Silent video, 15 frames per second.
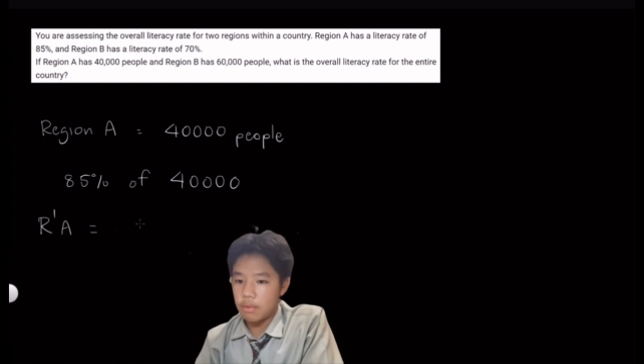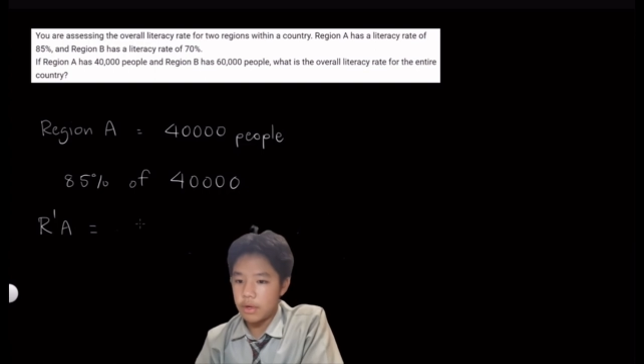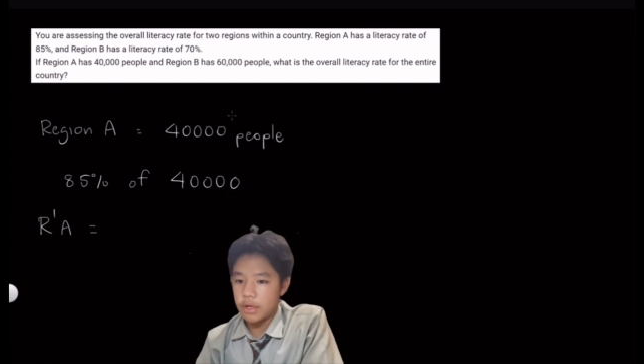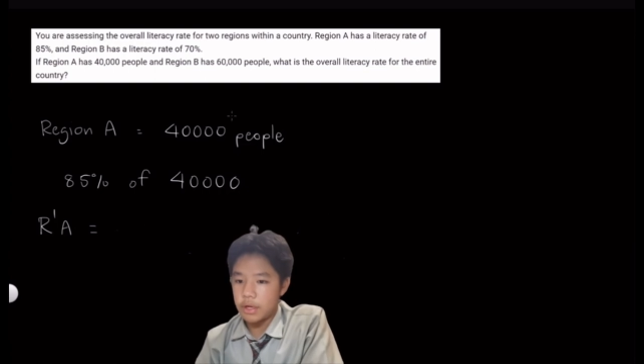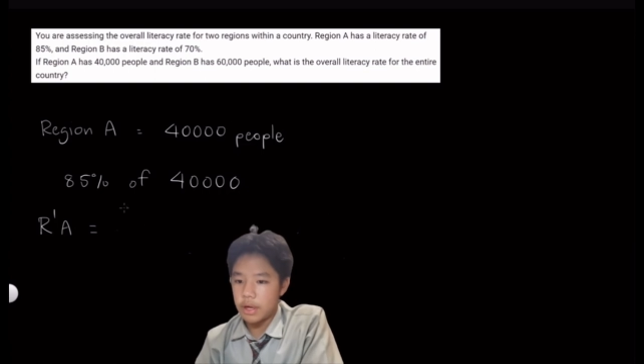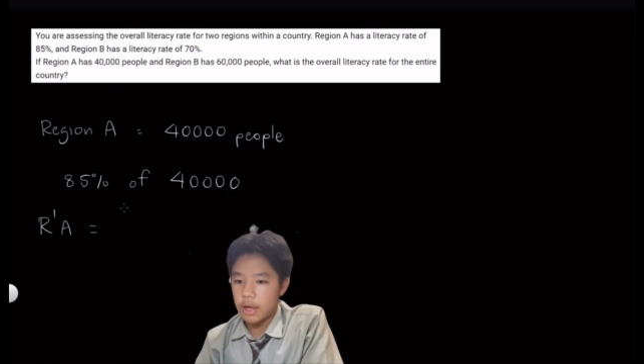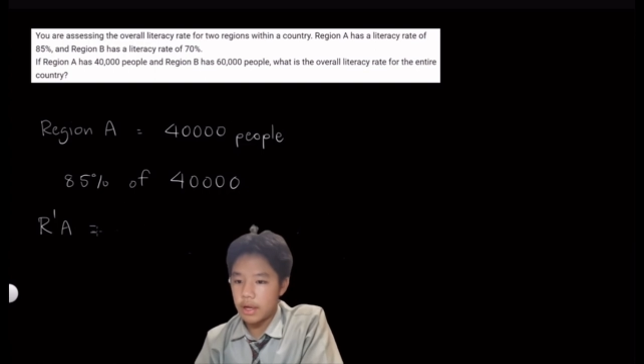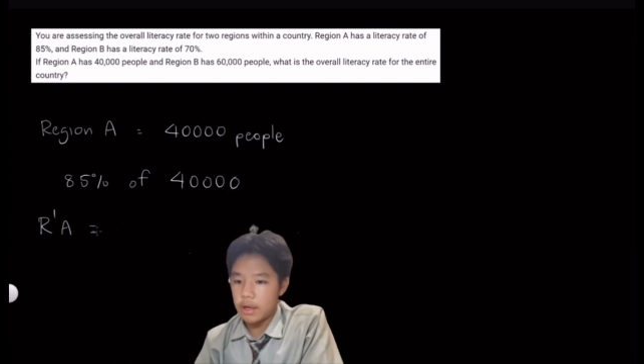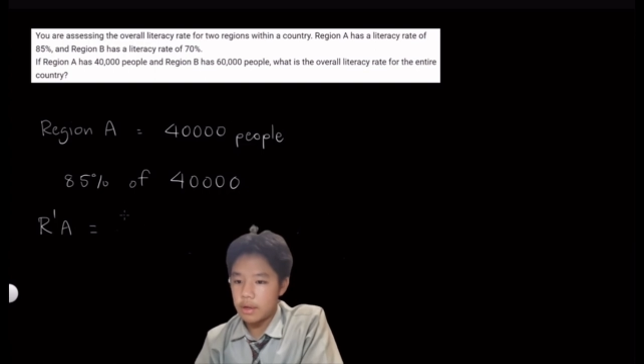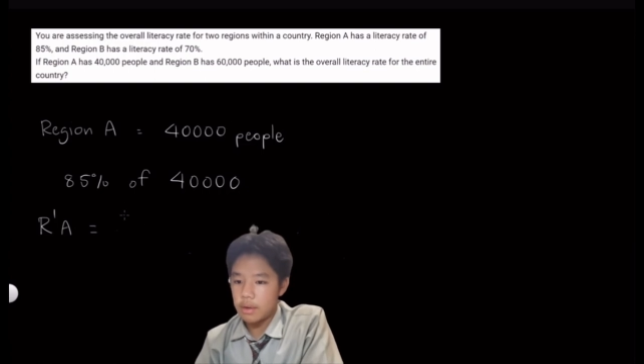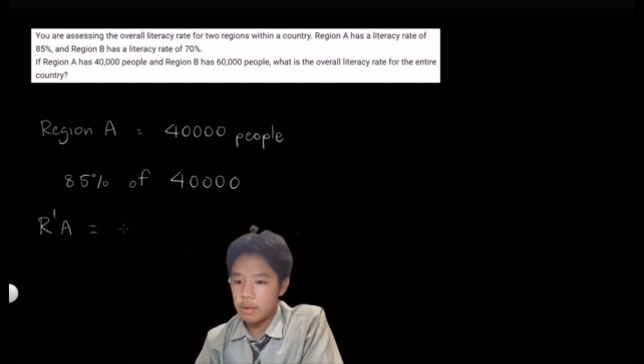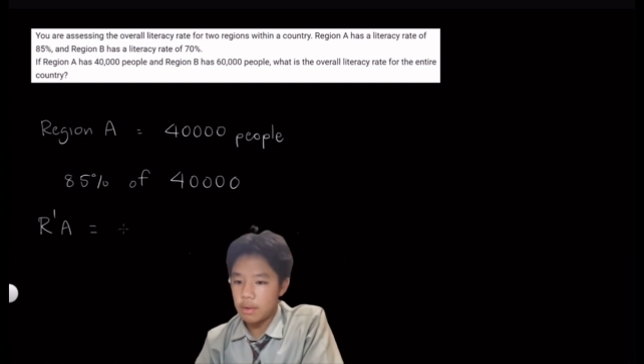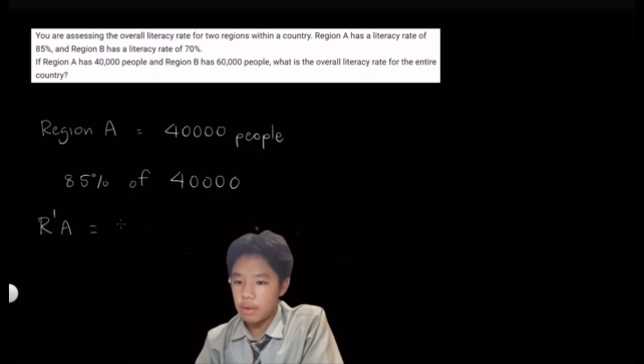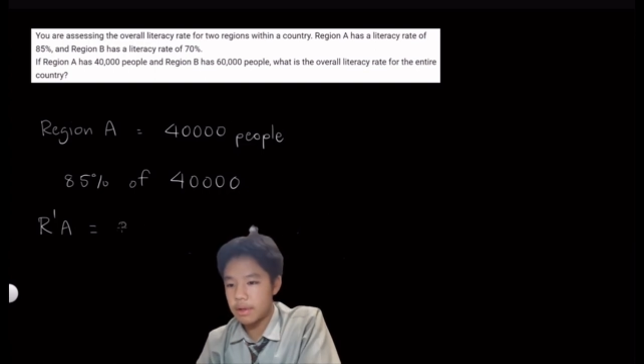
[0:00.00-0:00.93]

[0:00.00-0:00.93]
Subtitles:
Region A,